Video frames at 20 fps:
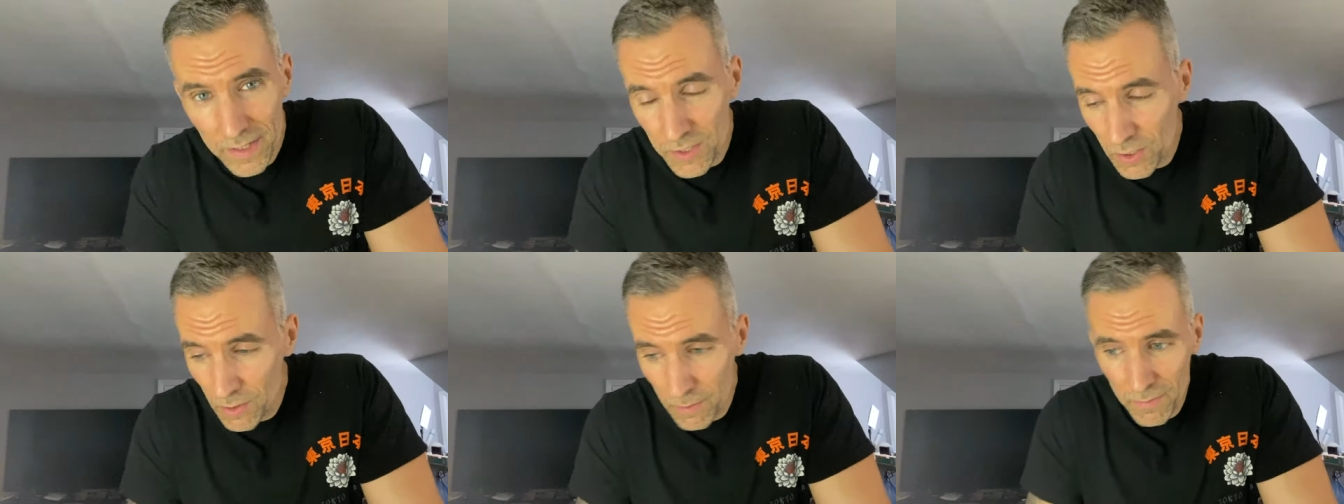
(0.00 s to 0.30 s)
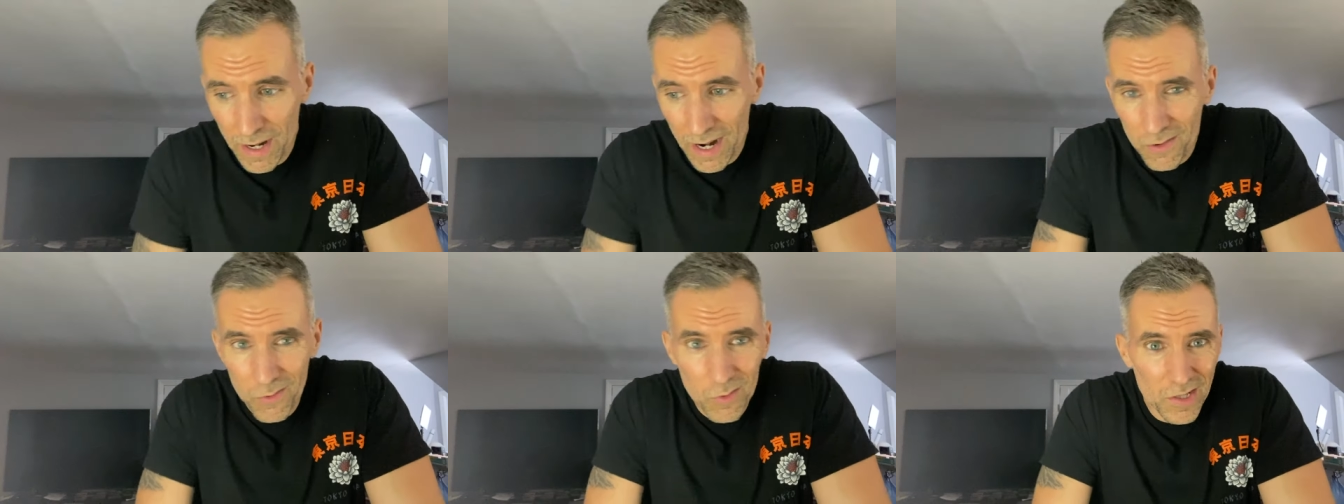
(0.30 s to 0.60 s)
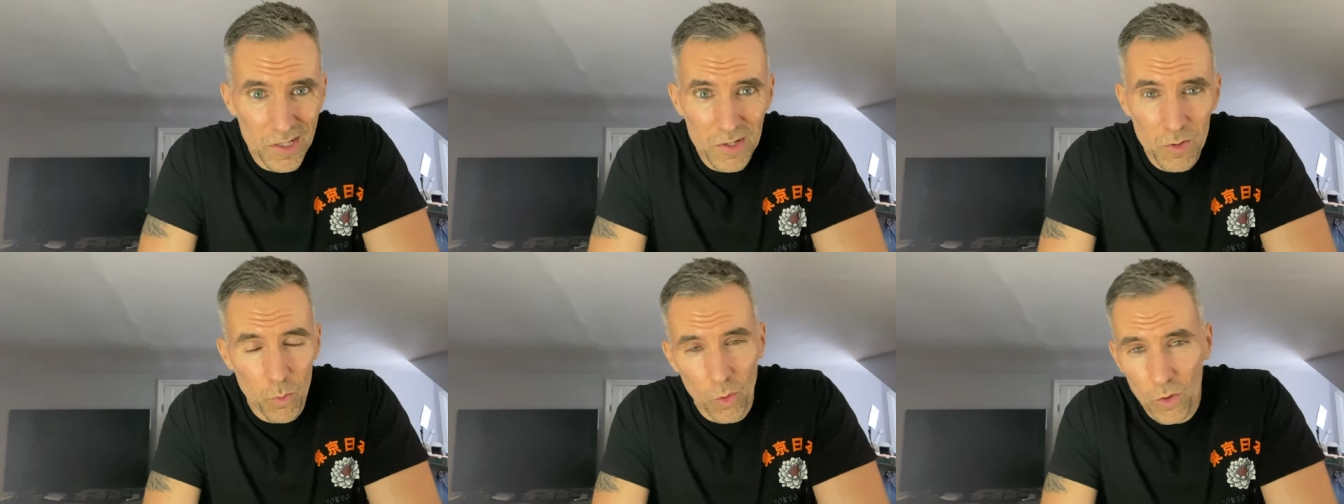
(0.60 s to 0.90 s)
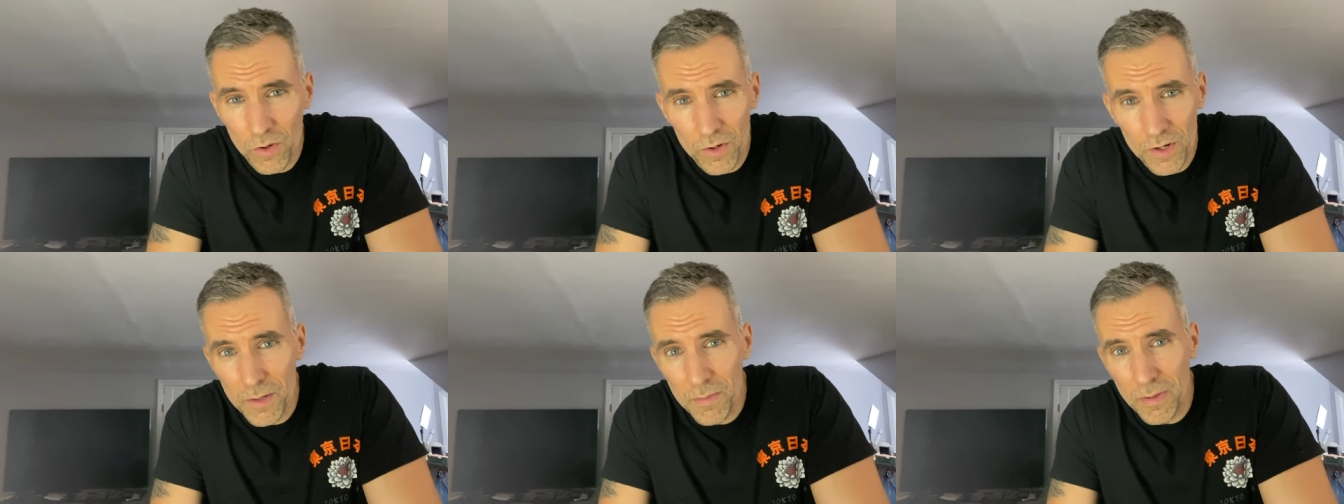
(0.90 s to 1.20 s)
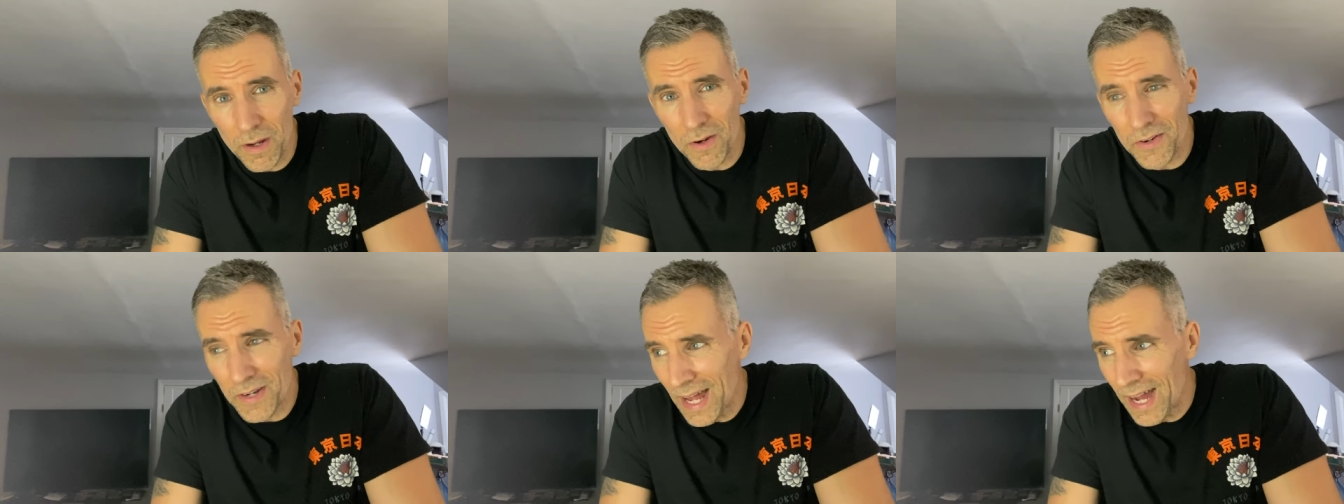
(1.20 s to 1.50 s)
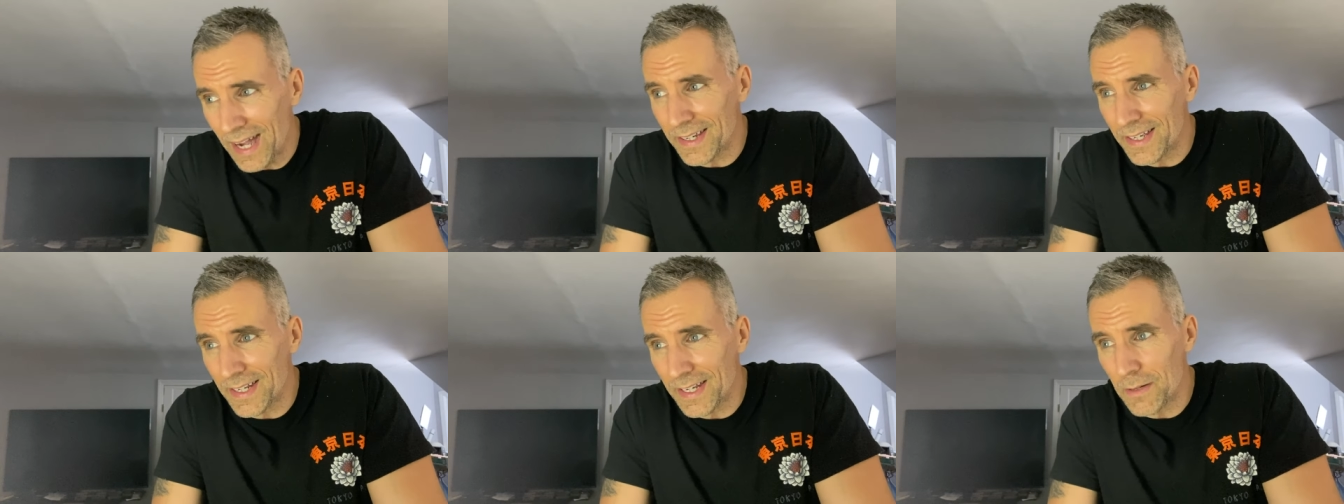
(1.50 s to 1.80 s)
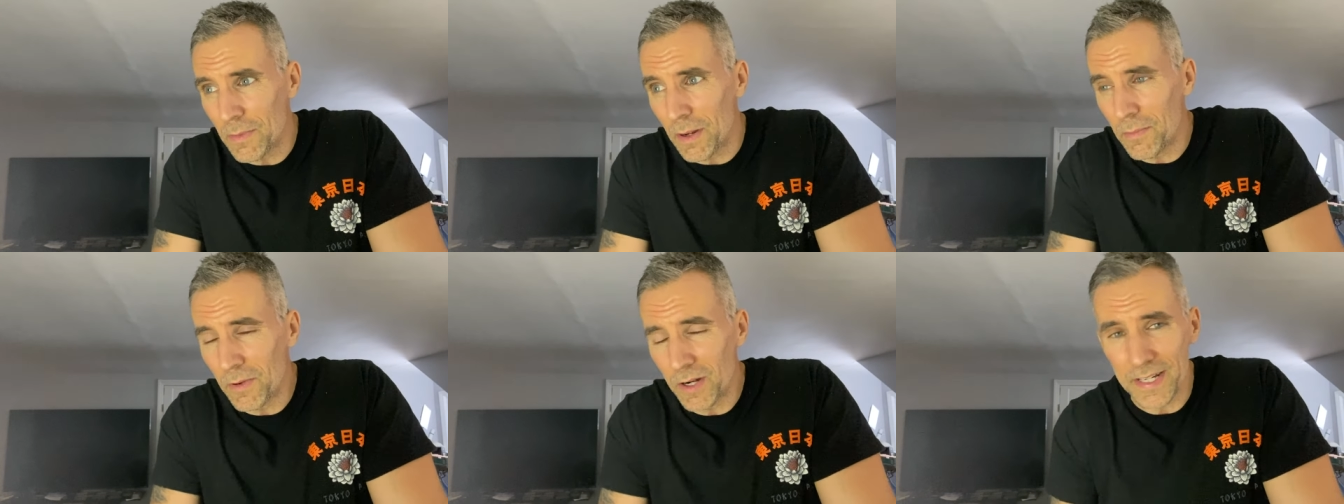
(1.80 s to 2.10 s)
So I'm not really worried about not getting
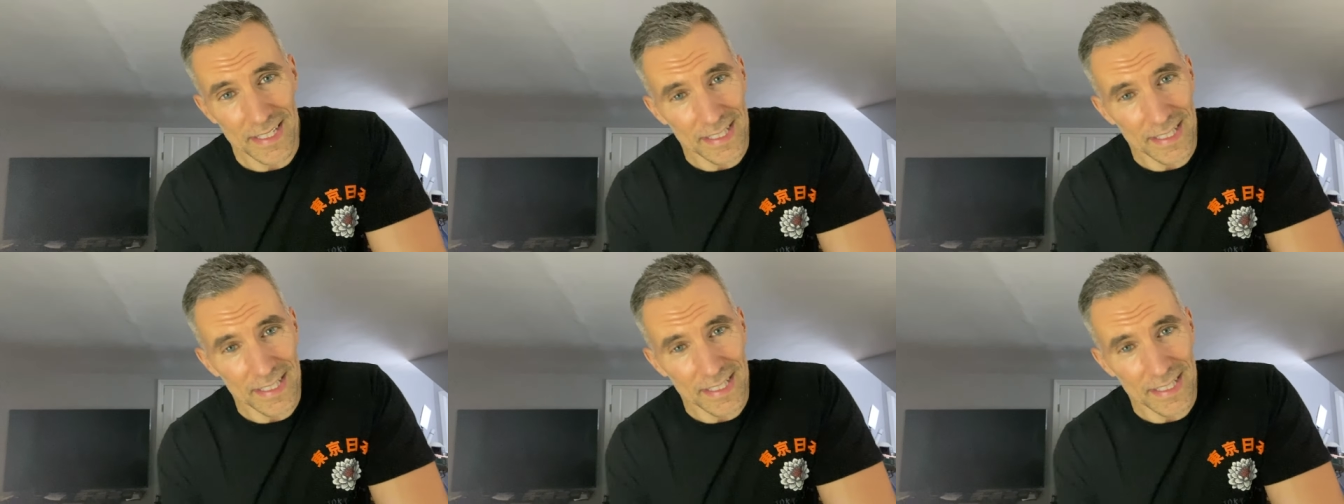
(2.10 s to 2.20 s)
my money,